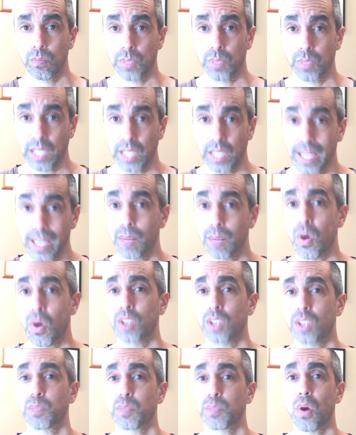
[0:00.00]
played a
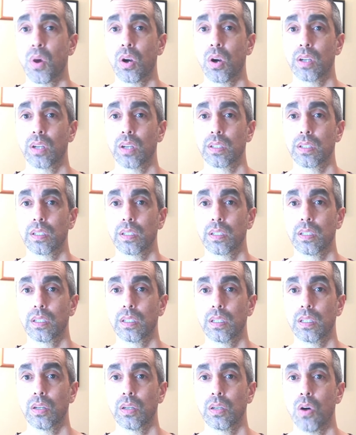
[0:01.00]
boss part
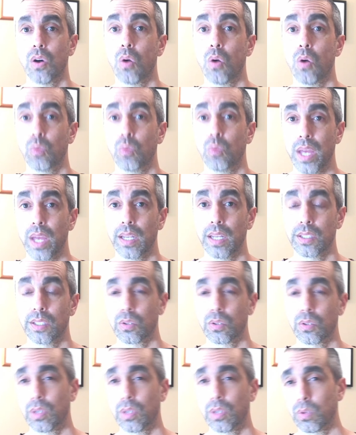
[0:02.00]
already,
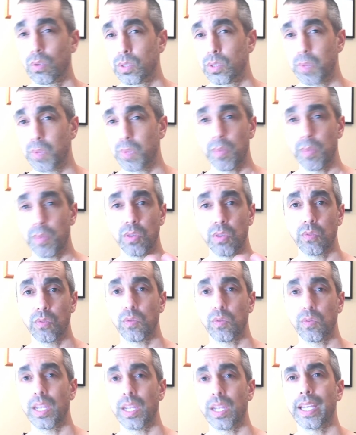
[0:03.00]
so in other words, maybe
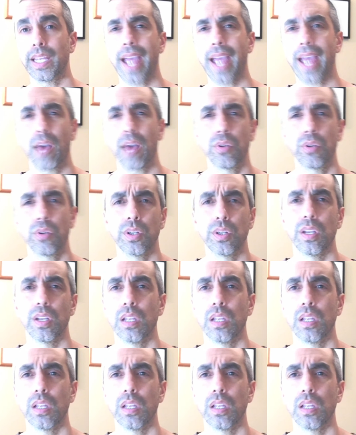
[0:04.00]
you've encountered,